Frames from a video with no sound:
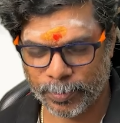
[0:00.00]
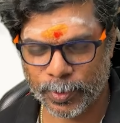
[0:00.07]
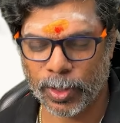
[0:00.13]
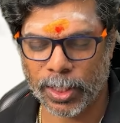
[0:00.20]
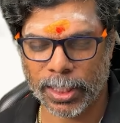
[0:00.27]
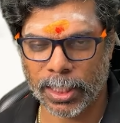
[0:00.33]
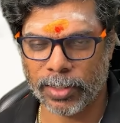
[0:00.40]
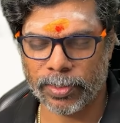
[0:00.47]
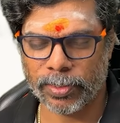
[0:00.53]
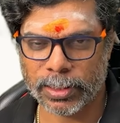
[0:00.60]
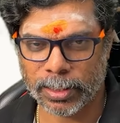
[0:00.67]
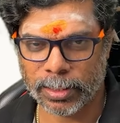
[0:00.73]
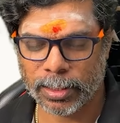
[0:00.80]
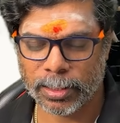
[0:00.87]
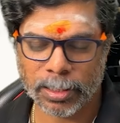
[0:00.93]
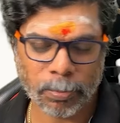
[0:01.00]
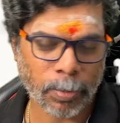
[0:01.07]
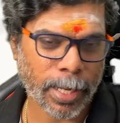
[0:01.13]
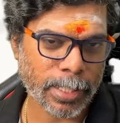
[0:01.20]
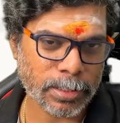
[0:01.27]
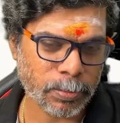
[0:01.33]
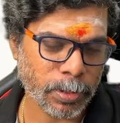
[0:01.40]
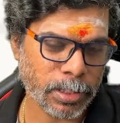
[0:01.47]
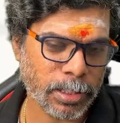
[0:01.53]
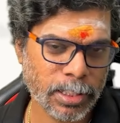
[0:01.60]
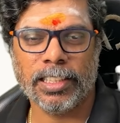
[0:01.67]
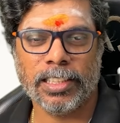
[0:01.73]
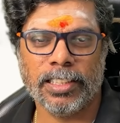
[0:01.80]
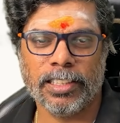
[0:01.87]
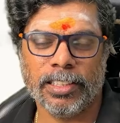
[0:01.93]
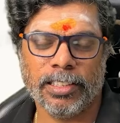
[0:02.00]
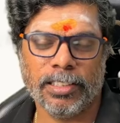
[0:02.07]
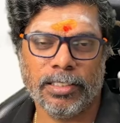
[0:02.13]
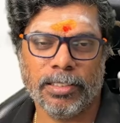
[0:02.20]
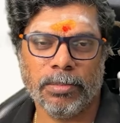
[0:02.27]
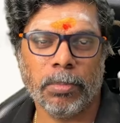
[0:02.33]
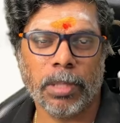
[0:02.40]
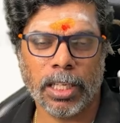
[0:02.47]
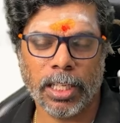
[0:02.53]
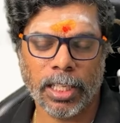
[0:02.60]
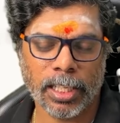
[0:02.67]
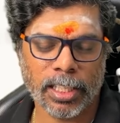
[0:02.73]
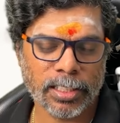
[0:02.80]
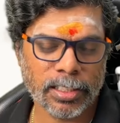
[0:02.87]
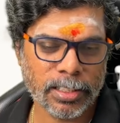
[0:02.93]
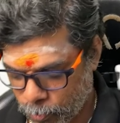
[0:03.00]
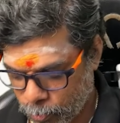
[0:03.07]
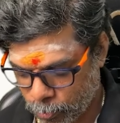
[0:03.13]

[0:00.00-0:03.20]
Why Kingfisher? The management, Mallya,